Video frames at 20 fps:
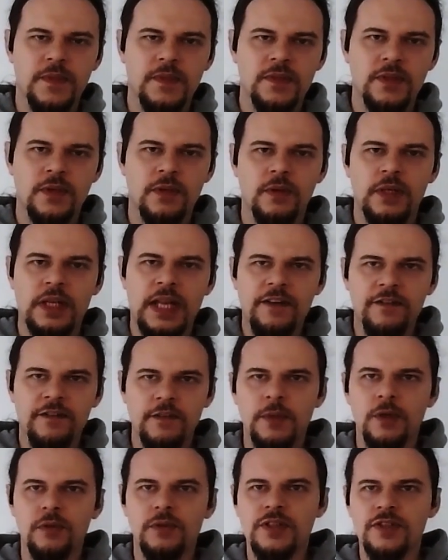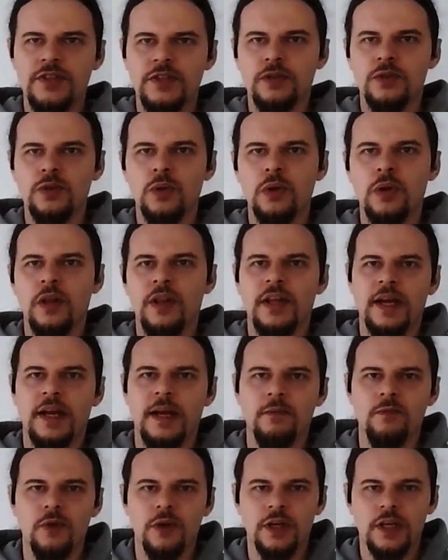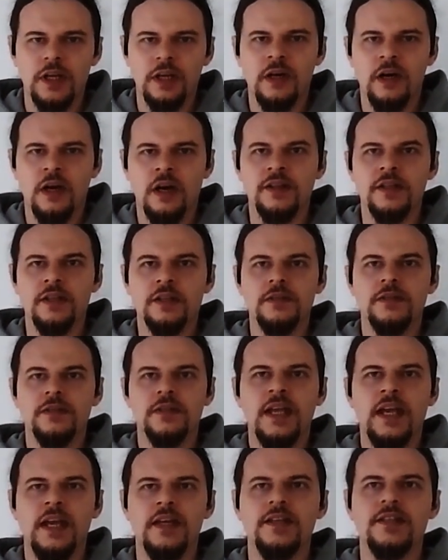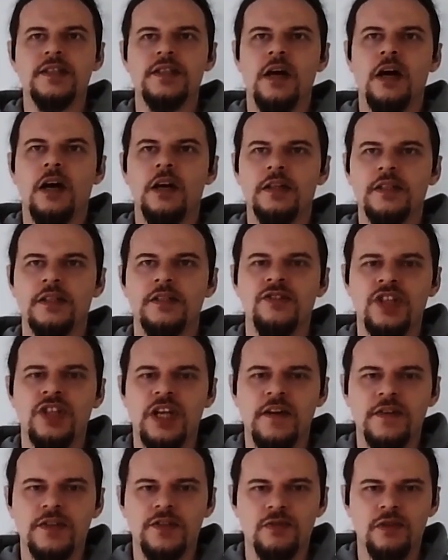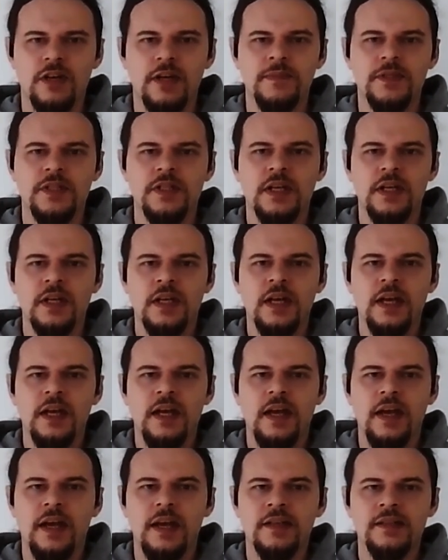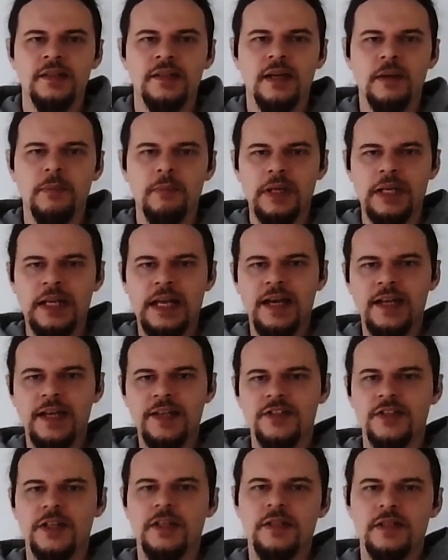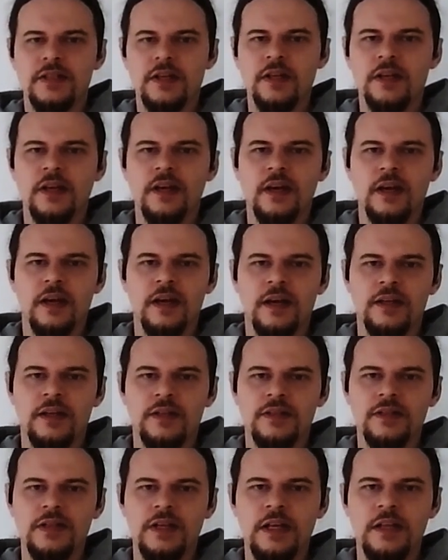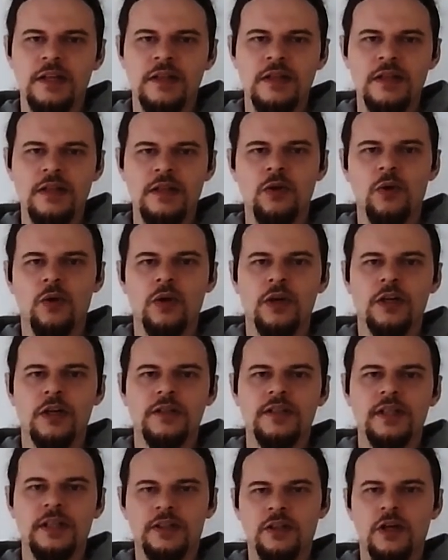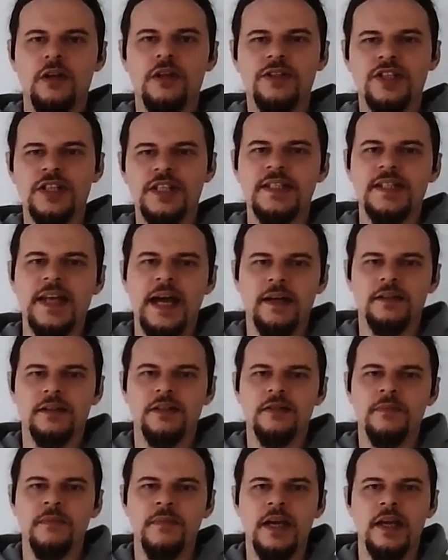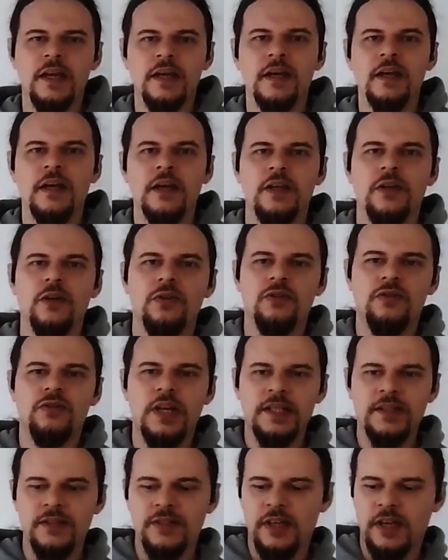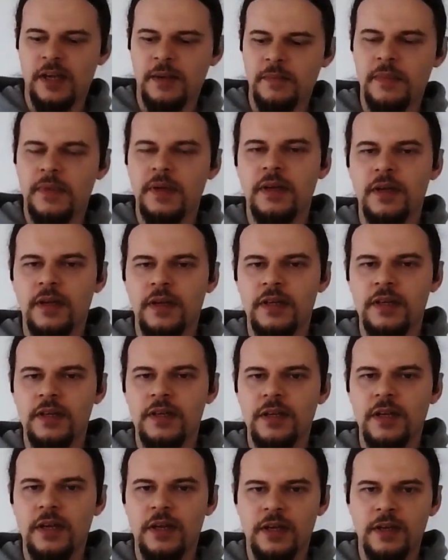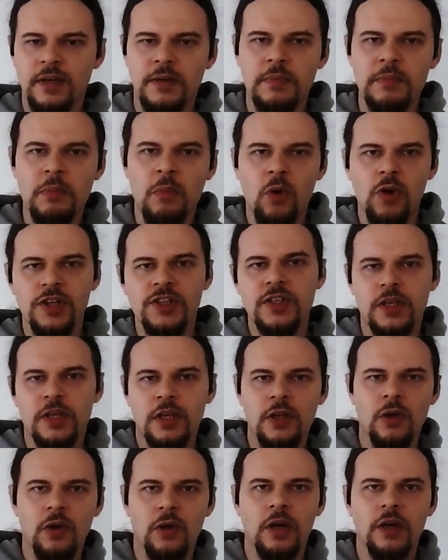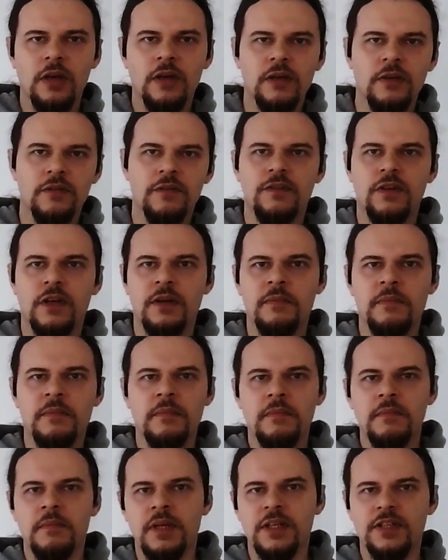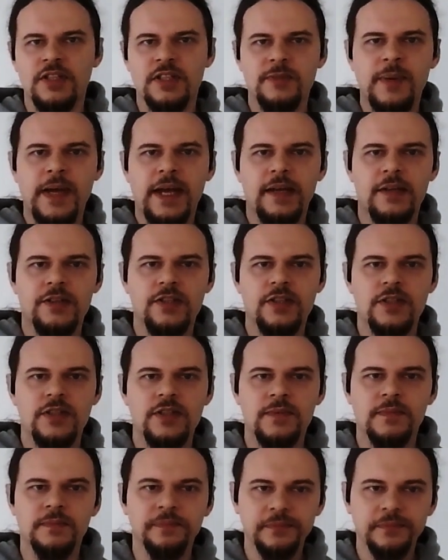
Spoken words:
So LavaMoat is the tool that I'm working on. It takes hardened JavaScript and applies it in your technology stack to make your runtime more secure from malicious packages.